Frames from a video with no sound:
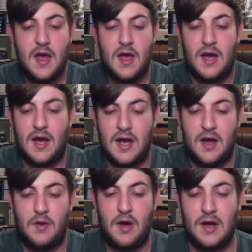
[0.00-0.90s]

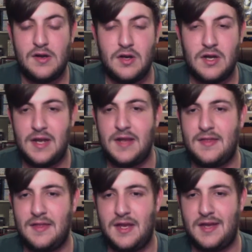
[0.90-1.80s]
Uh,
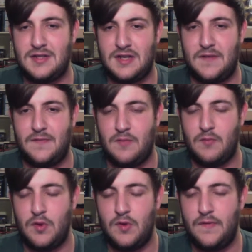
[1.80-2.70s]
underneath each and every
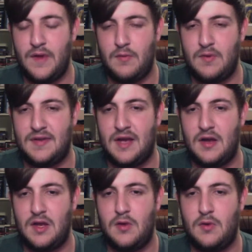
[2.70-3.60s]
move, it would
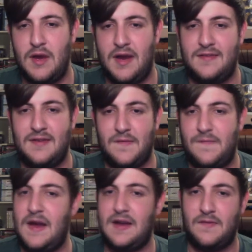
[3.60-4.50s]
tell you its
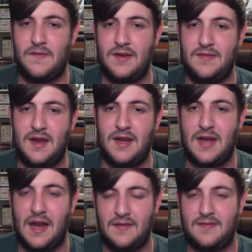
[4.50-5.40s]
effectiveness
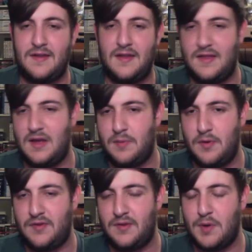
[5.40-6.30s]
against the
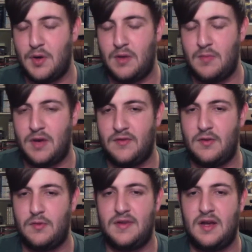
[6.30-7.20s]
opposing Pokemon.
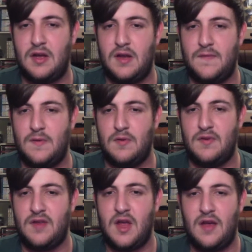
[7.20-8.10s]
So it would tell you if it
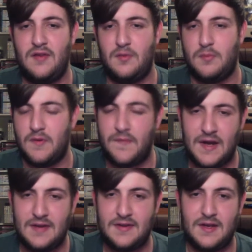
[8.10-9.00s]
was super
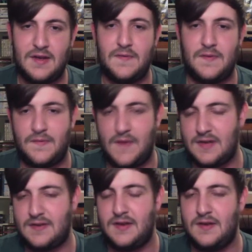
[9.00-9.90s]
effective,
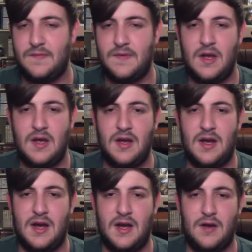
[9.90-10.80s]
effective,
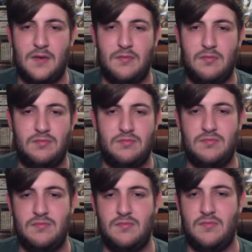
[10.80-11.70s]
um,
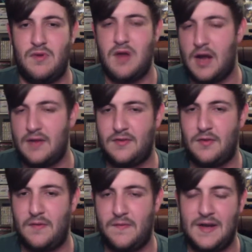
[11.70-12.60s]
not
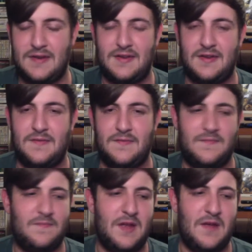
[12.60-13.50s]
so effective.
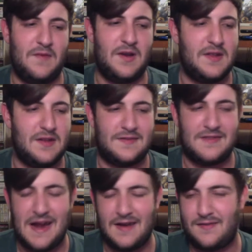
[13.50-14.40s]
I forgot the
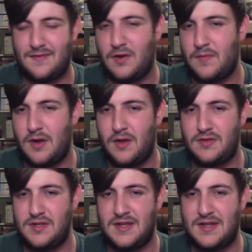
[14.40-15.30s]
exact
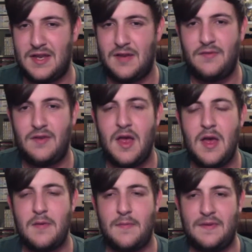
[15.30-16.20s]
terminology that they used.
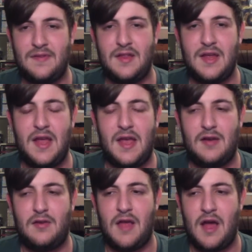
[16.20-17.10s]
But basically,
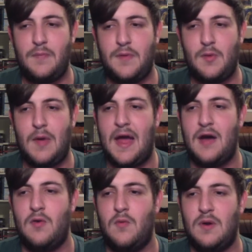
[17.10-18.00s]
it'll help you
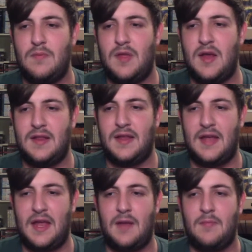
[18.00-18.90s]
out when playing the
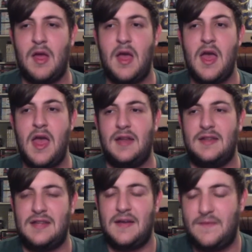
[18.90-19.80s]
game.
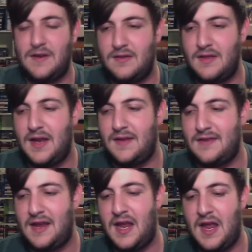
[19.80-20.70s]
And definitely,
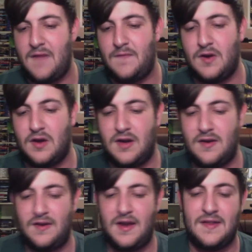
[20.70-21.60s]
say, if
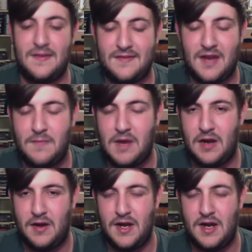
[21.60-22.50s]
you're in the same
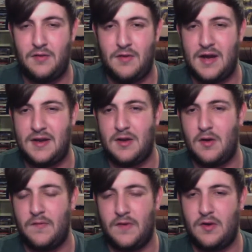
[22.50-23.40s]
area grinding
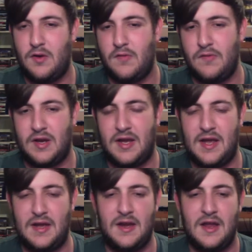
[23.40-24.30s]
over and over
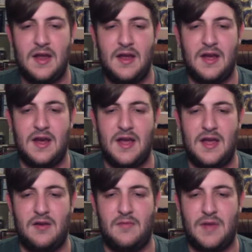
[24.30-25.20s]
again, uh,
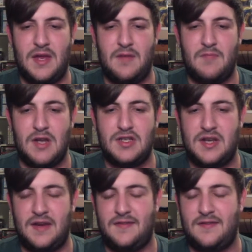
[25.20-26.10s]
it'll be
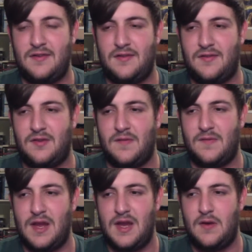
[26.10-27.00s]
much easier to sort of
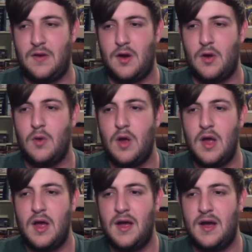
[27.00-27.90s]
let you know
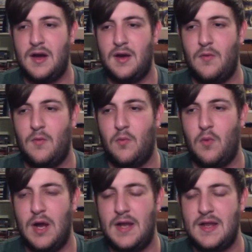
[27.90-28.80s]
uh,
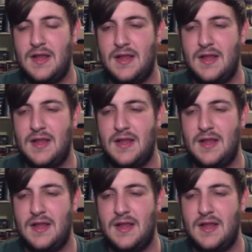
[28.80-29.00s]
what,